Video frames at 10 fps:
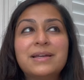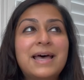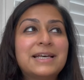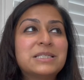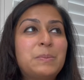
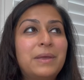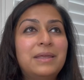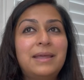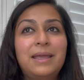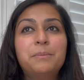has
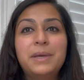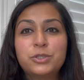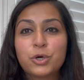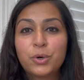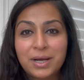been a
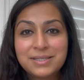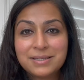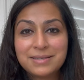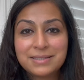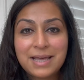major
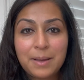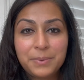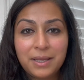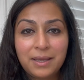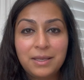crisis that's
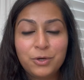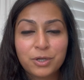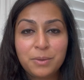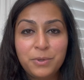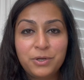happening in your
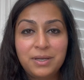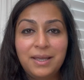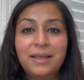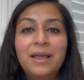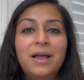
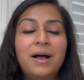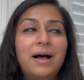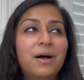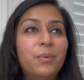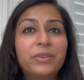community,
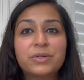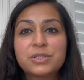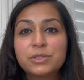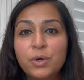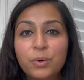whether it's
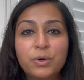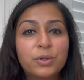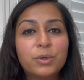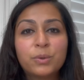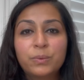local
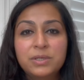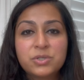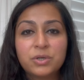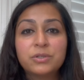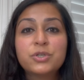or
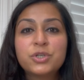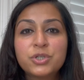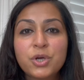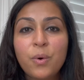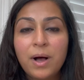regional,
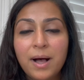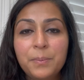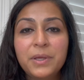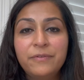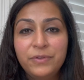show
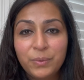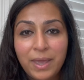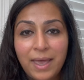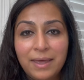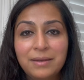up if you
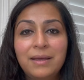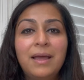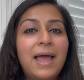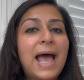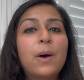can.
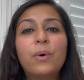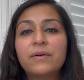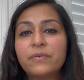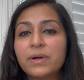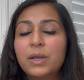
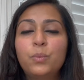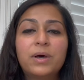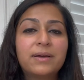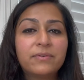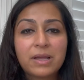However, in
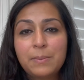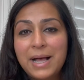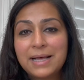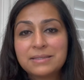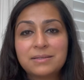whatever
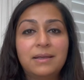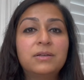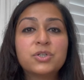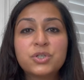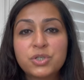capacity,
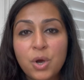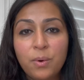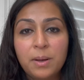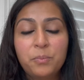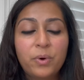show
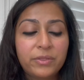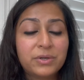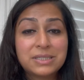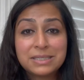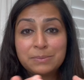up. Whether
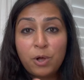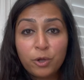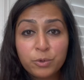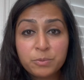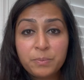it's a small
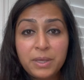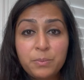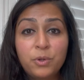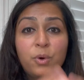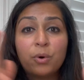group of
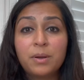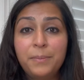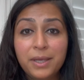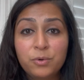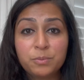people or a
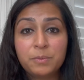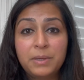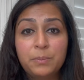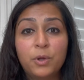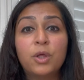big group of
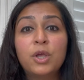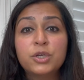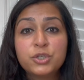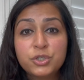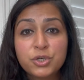people,
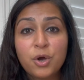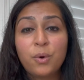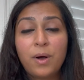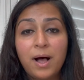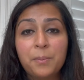
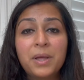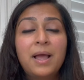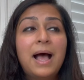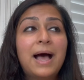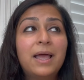show up.
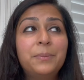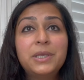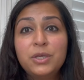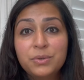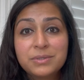I'm
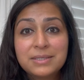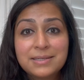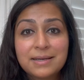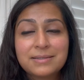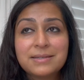in Houston,
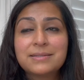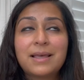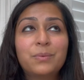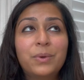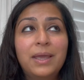Texas,
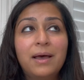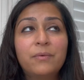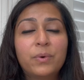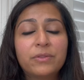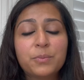and we have
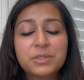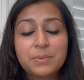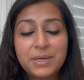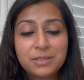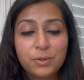one of the most
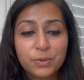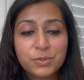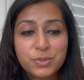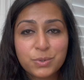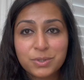amazing
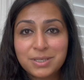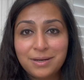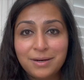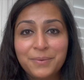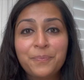grocery stores
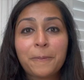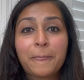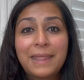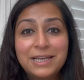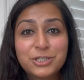here,
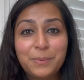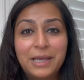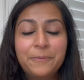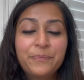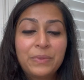
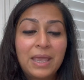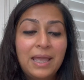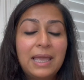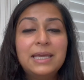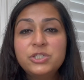H-E-B.
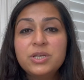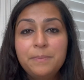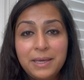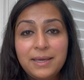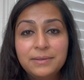
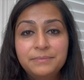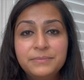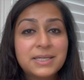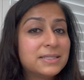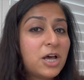H-E-B
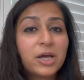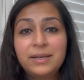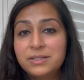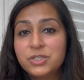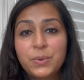does not
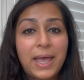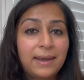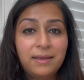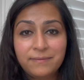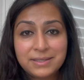need to do
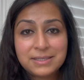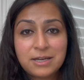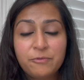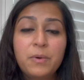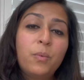any of this
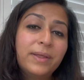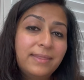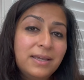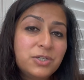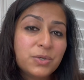stuff, but what
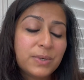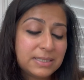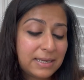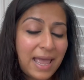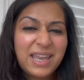they do is
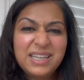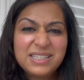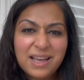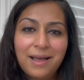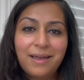that
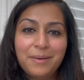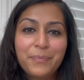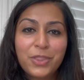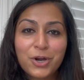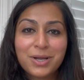anytime
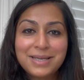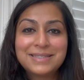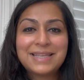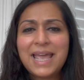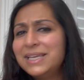there
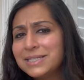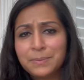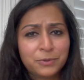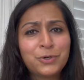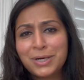is any
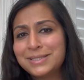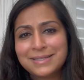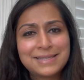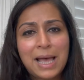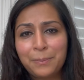type of
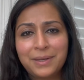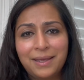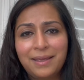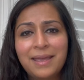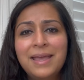crisis
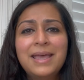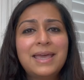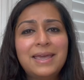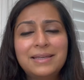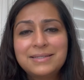happening
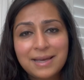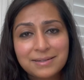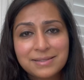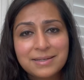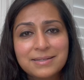in
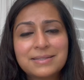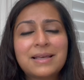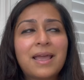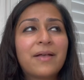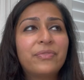Texas,
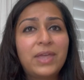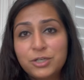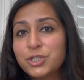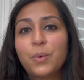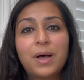they
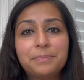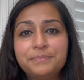show up.